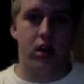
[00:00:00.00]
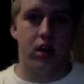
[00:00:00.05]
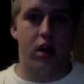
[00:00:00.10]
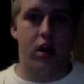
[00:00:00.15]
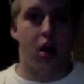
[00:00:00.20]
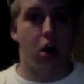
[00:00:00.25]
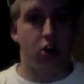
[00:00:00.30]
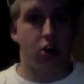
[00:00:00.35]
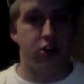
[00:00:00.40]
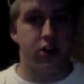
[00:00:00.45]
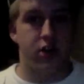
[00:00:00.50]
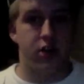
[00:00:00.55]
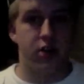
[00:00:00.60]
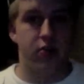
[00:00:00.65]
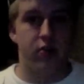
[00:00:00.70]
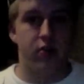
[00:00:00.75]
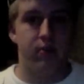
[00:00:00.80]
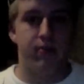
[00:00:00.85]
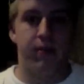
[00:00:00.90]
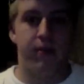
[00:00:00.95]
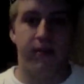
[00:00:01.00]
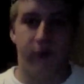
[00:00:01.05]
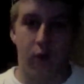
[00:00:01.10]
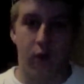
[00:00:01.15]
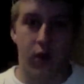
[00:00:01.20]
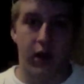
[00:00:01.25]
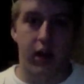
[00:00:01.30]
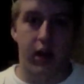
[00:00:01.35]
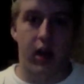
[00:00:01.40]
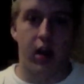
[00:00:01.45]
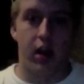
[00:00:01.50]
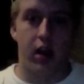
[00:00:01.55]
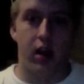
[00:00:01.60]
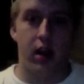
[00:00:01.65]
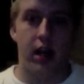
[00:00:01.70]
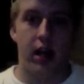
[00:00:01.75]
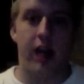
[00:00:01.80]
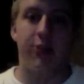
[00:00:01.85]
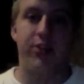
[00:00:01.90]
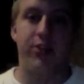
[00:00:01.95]
Also, before he got
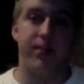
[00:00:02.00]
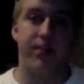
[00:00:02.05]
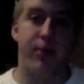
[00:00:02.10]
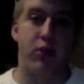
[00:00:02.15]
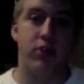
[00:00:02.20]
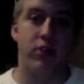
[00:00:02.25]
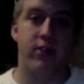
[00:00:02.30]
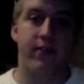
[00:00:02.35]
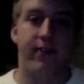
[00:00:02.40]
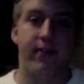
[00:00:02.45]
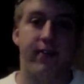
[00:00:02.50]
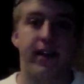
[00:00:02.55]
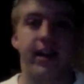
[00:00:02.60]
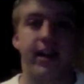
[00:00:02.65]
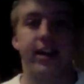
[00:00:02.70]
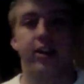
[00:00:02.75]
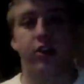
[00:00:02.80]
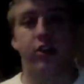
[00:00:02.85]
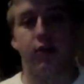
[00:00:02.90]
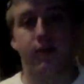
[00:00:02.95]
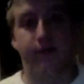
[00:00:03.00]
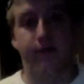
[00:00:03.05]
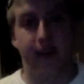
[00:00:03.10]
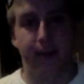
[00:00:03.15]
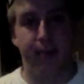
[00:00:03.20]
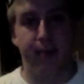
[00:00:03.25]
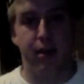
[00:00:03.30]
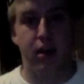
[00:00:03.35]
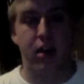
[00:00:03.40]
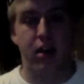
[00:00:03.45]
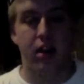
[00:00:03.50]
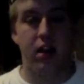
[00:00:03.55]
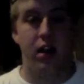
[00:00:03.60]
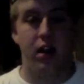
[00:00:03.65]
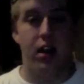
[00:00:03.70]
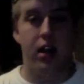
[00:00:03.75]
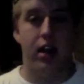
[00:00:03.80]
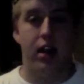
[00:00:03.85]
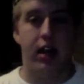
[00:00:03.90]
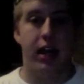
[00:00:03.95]
hurt, he was supposed to fight in November.
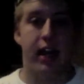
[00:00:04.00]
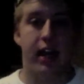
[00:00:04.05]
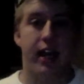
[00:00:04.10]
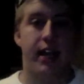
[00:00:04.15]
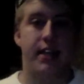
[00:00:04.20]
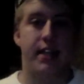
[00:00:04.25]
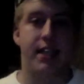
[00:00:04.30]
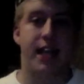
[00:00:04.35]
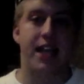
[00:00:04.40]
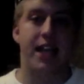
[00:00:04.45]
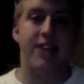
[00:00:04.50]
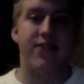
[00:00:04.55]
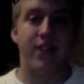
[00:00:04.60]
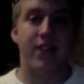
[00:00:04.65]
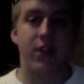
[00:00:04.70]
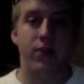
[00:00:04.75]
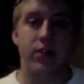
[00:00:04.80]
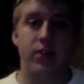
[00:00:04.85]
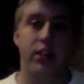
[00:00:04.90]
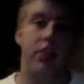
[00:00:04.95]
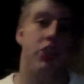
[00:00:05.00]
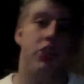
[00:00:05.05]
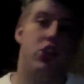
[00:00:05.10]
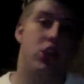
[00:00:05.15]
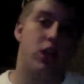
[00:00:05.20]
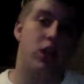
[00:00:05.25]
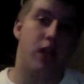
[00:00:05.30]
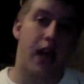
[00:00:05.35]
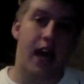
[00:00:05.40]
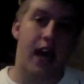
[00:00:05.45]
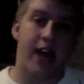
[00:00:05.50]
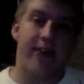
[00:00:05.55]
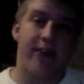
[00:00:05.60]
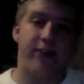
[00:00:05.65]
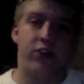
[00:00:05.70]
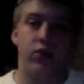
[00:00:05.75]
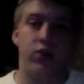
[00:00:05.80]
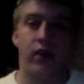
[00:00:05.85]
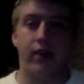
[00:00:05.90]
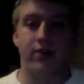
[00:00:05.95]
His last fight was in July of
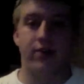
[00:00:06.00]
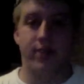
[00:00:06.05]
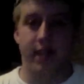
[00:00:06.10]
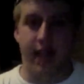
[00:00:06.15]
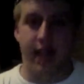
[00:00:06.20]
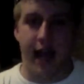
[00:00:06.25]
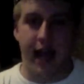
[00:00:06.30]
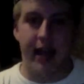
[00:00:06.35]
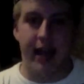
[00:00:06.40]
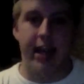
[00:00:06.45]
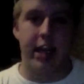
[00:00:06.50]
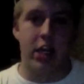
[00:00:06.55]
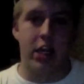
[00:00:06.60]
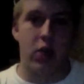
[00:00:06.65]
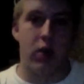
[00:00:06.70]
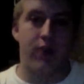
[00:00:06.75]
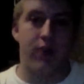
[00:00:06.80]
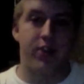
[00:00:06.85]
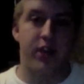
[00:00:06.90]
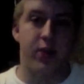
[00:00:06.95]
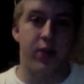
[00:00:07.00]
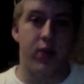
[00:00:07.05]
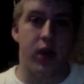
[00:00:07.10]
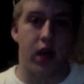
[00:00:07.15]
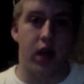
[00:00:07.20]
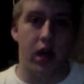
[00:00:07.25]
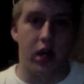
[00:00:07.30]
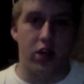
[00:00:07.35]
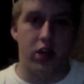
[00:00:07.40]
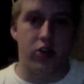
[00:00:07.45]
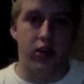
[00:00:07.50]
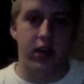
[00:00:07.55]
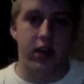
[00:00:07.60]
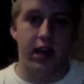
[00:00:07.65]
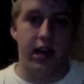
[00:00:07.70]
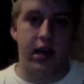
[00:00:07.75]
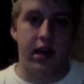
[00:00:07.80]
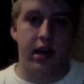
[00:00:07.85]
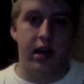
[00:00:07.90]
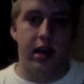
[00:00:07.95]
2009 at UFC 100.
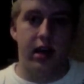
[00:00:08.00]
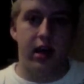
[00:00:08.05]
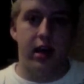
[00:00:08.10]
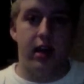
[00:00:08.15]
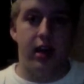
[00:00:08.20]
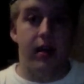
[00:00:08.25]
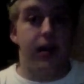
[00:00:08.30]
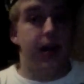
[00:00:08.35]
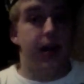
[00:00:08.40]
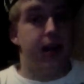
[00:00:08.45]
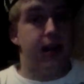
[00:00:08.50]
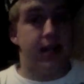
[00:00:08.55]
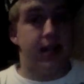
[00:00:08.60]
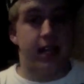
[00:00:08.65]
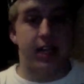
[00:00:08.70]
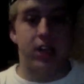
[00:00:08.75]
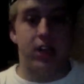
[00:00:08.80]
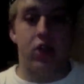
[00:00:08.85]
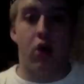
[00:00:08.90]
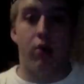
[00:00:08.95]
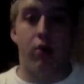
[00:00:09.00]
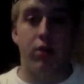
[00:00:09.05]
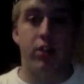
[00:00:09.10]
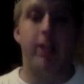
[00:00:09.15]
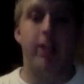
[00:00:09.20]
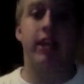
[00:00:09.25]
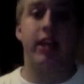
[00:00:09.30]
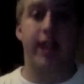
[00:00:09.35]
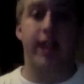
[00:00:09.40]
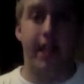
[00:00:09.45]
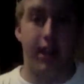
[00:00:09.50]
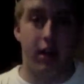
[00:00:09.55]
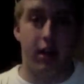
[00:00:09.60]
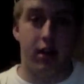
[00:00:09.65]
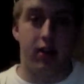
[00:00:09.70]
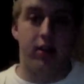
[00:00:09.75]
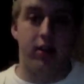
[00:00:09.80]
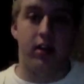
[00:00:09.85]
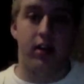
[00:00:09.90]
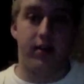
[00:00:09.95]
That's almost a
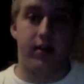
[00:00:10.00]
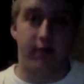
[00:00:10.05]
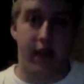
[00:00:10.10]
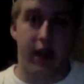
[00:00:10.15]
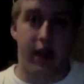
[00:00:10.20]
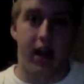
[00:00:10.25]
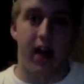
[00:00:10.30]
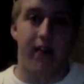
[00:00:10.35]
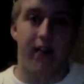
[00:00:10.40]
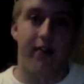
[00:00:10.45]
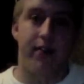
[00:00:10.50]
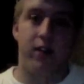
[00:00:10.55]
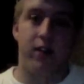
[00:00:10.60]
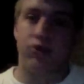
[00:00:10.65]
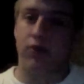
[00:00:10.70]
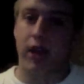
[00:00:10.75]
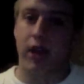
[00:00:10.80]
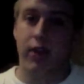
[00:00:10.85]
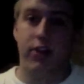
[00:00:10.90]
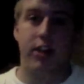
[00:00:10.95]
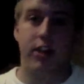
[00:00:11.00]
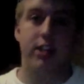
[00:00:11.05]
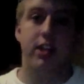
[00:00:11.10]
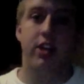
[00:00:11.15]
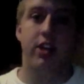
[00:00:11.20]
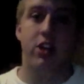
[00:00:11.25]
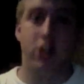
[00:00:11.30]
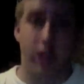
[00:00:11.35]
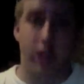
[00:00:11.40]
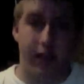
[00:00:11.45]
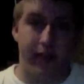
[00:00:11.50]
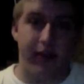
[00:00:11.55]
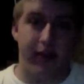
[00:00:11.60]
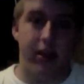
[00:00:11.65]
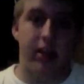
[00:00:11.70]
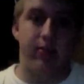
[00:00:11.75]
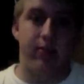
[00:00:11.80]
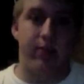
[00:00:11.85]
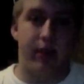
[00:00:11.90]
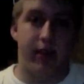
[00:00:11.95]
year of layoff. Ring rust could
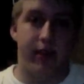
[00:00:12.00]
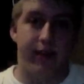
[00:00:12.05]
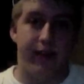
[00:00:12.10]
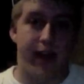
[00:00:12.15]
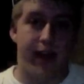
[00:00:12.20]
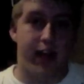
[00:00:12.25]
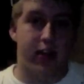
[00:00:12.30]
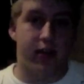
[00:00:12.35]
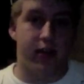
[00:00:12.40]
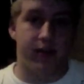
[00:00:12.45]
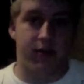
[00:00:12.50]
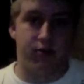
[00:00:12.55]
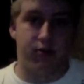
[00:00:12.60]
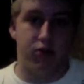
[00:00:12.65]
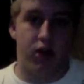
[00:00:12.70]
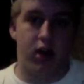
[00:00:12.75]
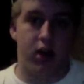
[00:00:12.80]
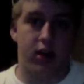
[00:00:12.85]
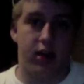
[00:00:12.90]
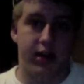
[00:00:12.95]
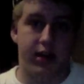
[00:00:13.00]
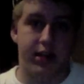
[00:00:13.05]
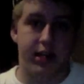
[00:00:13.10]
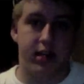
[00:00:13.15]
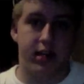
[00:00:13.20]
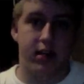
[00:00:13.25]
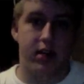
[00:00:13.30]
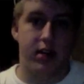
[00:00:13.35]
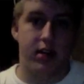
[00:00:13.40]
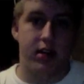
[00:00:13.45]
definitely be a factor for Brock Lesnar.